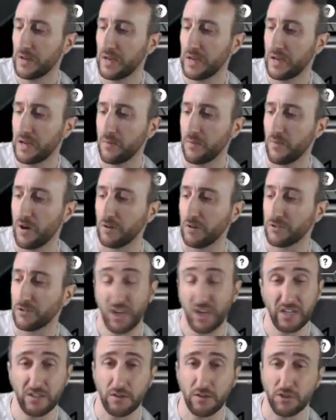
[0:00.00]
I'll
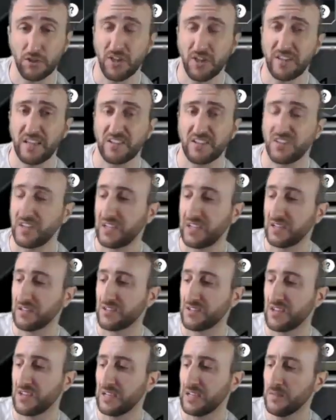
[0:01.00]
show you that setting in a
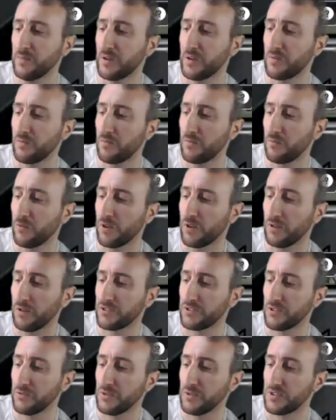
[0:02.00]
second, but what I'll
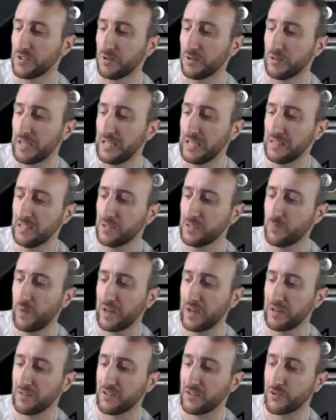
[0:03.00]
do is I'll hit this
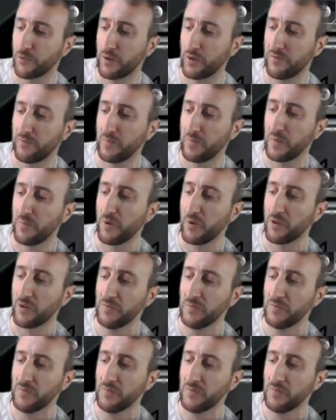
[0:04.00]
button 3 from the bottom,